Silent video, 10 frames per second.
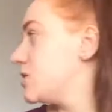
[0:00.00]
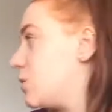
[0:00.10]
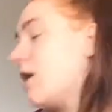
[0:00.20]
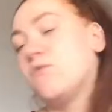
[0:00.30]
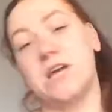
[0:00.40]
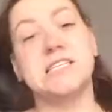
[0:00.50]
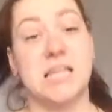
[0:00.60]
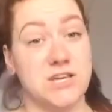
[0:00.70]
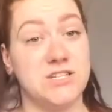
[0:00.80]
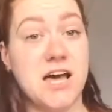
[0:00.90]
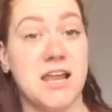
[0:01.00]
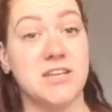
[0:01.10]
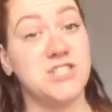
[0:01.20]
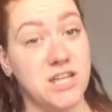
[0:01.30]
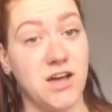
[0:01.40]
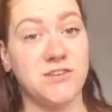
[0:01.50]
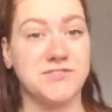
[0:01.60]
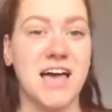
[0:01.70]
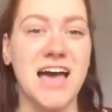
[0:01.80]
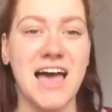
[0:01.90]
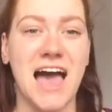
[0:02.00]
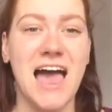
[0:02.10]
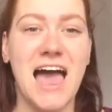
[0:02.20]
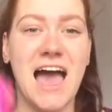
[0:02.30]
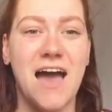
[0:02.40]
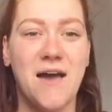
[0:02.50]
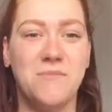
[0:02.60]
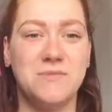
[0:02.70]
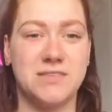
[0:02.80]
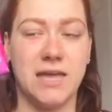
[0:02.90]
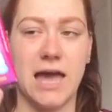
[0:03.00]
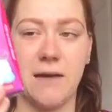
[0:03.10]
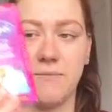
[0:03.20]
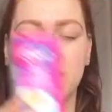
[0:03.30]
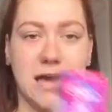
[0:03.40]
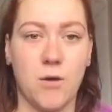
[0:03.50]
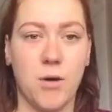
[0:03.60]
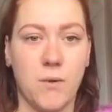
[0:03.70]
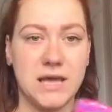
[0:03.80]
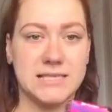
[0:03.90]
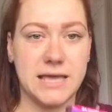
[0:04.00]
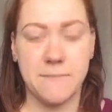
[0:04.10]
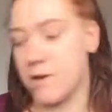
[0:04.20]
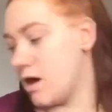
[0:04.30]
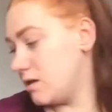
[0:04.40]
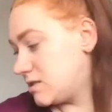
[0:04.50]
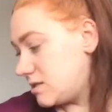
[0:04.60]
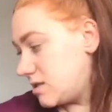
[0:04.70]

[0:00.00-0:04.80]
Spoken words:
12 weeks, thank you darling, she knows. So yeah, Calpol is a must.